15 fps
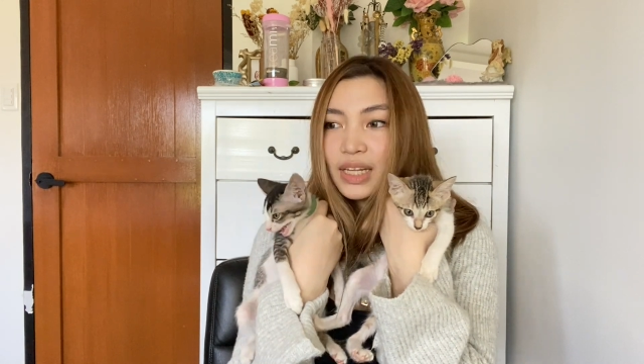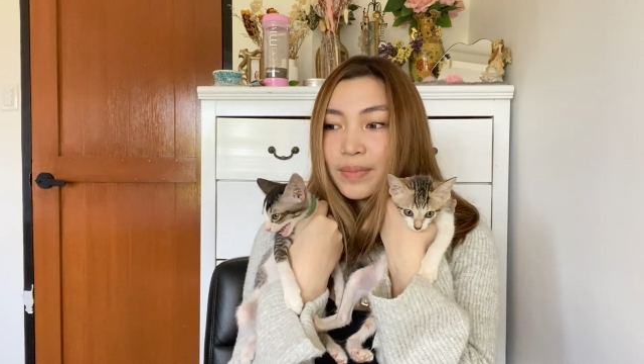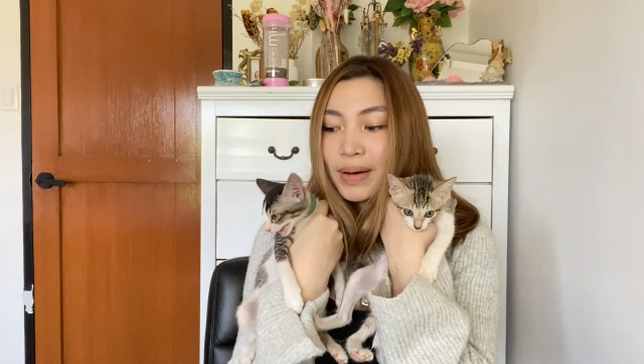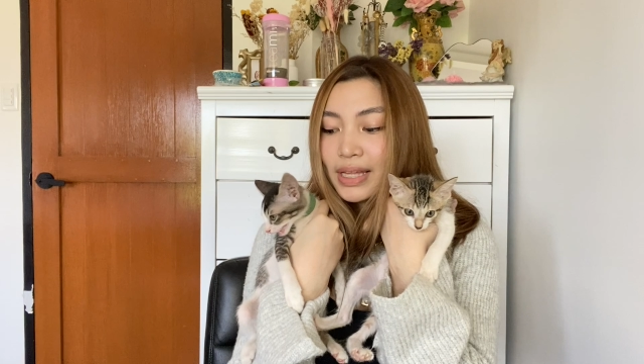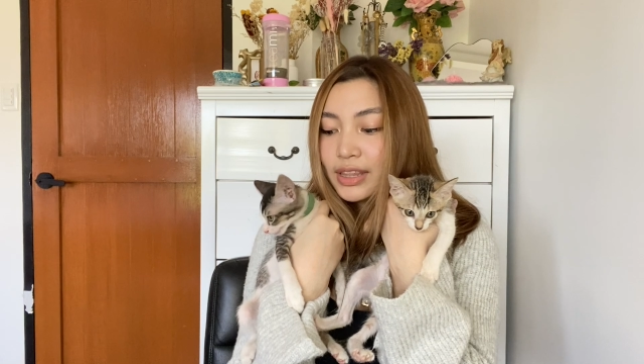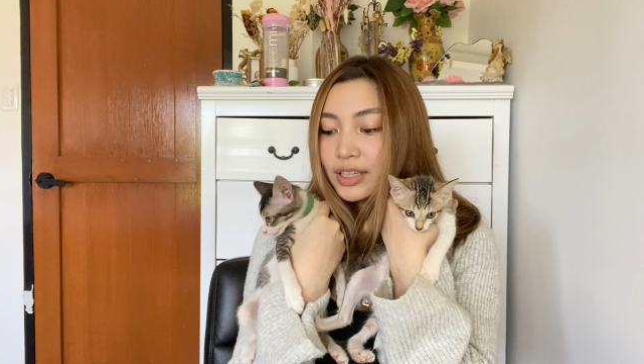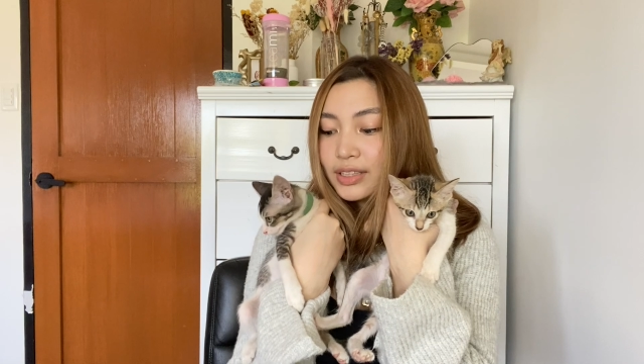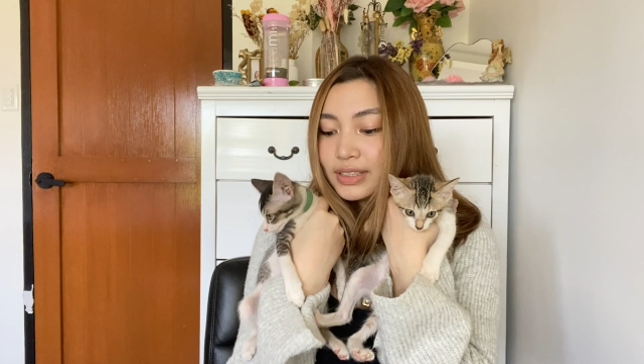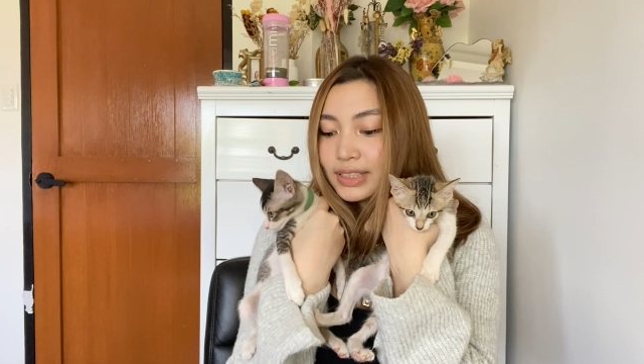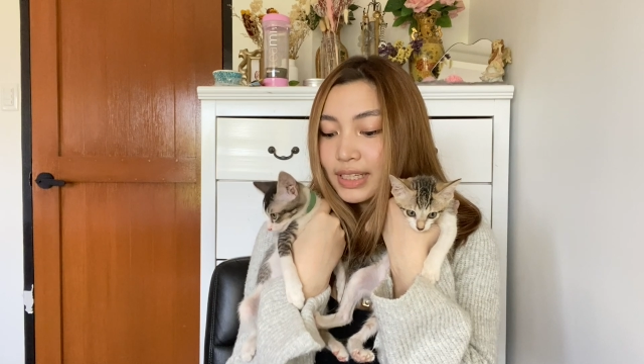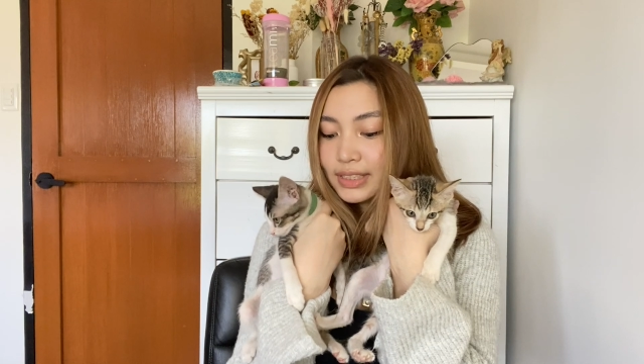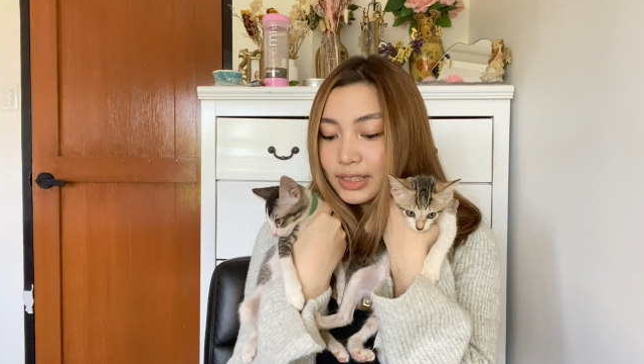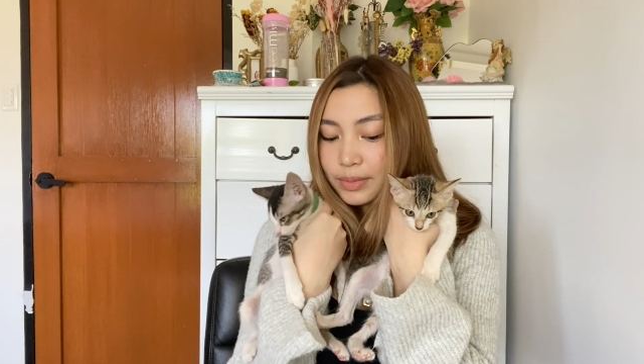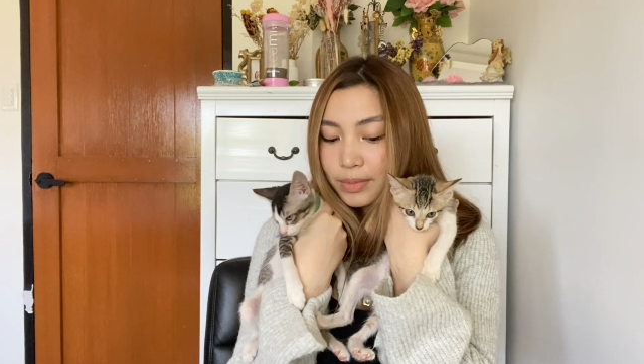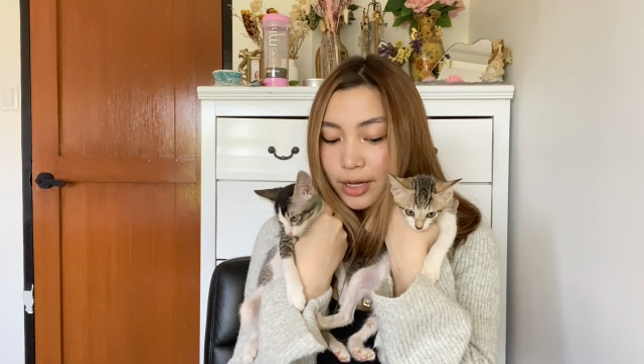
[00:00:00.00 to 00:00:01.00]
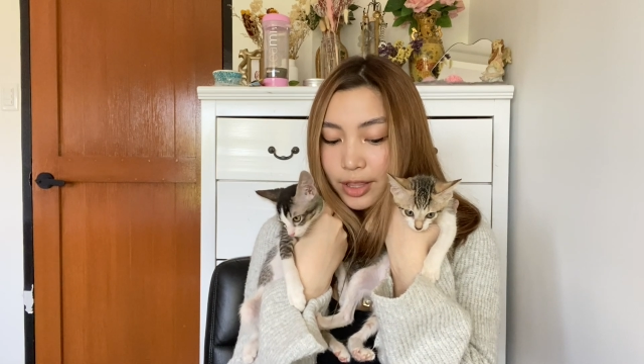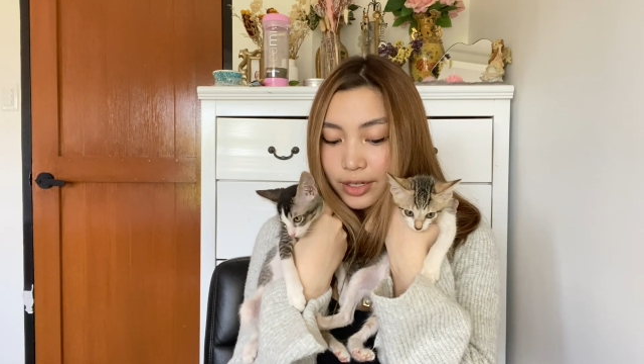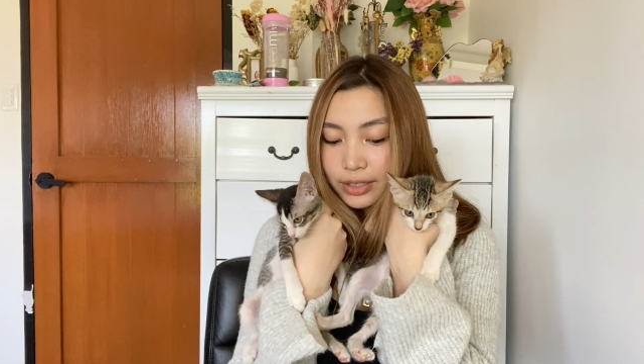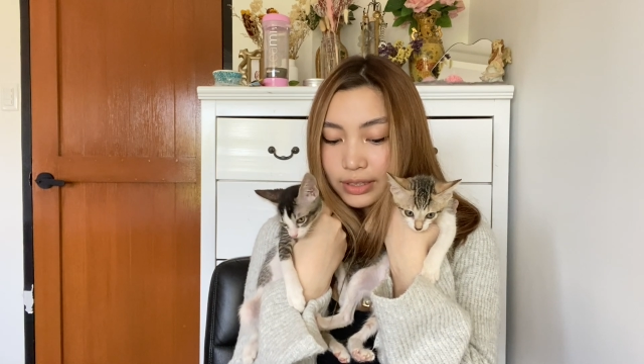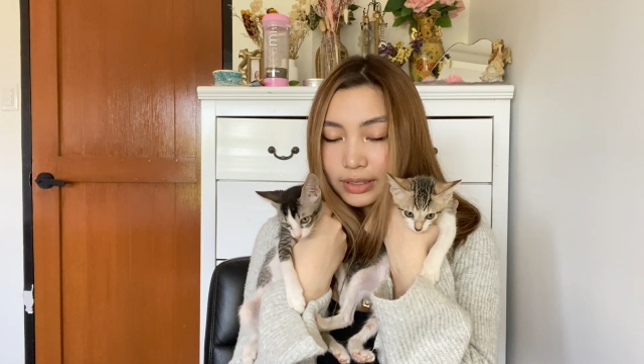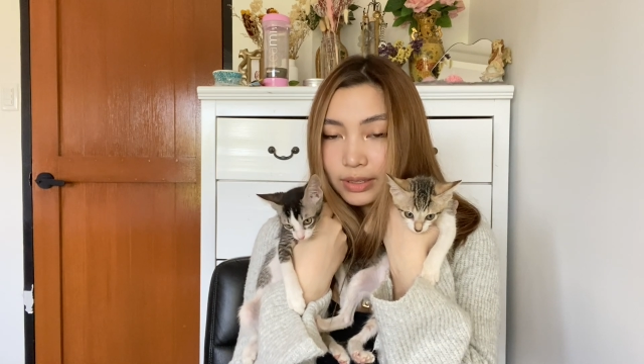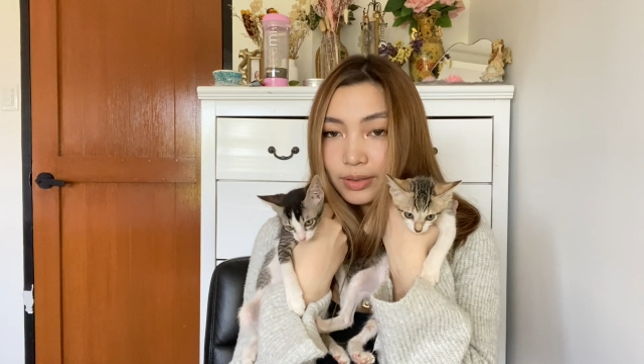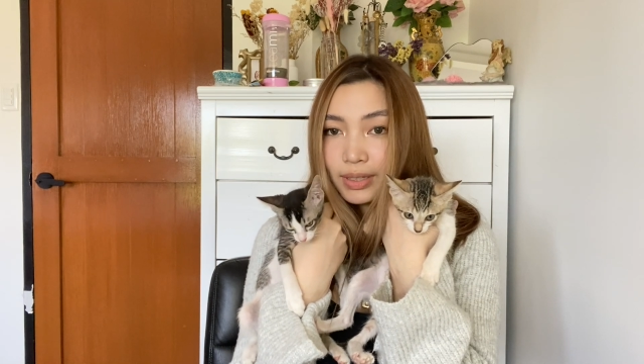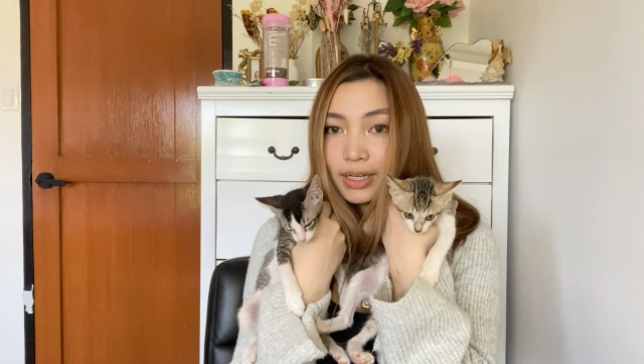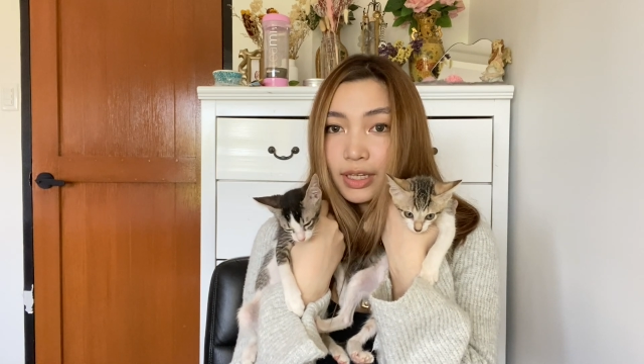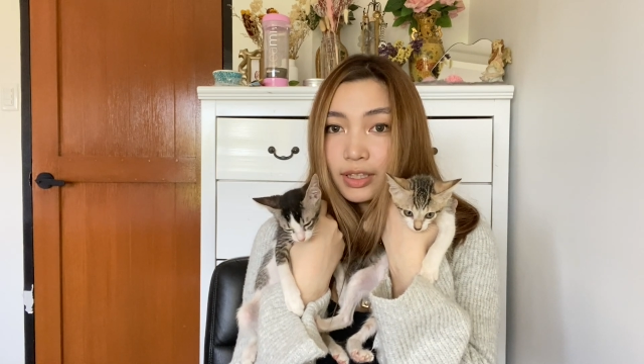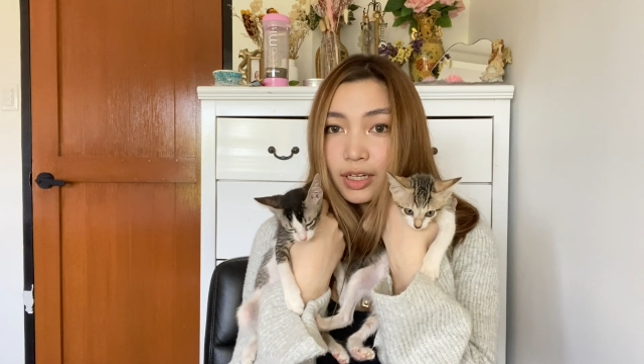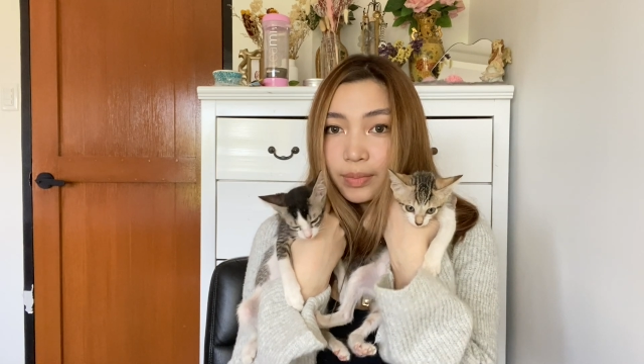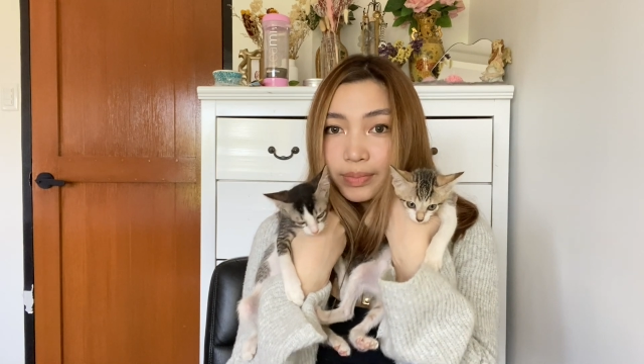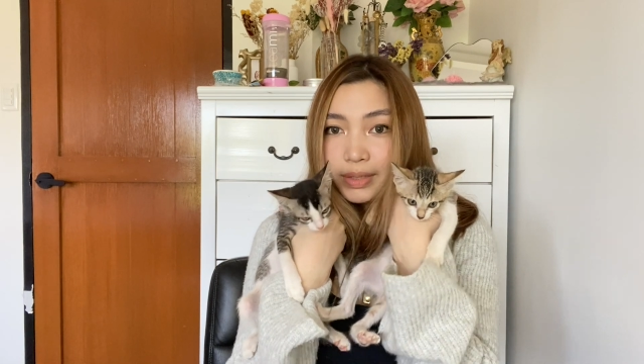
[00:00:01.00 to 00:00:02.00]
Abandon sila sa mother, so we
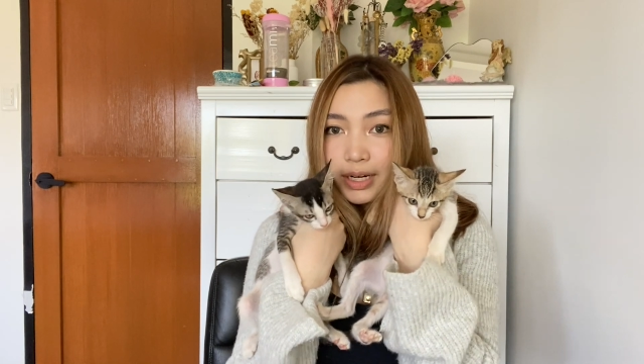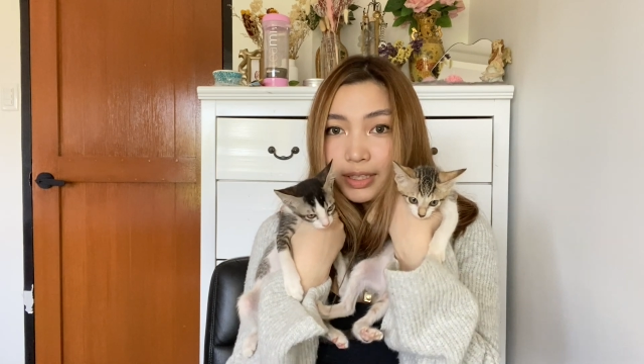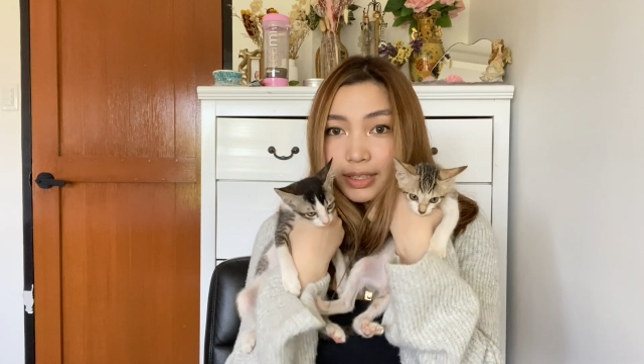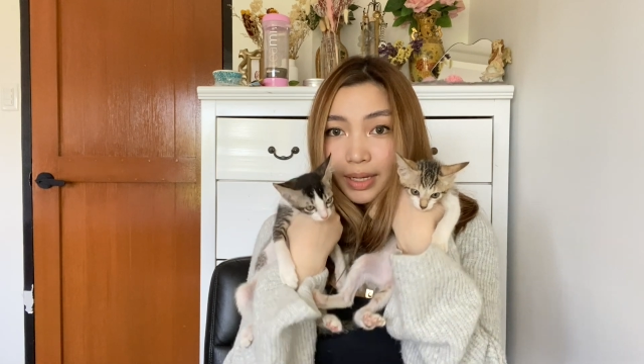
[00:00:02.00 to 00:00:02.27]
adopt na lang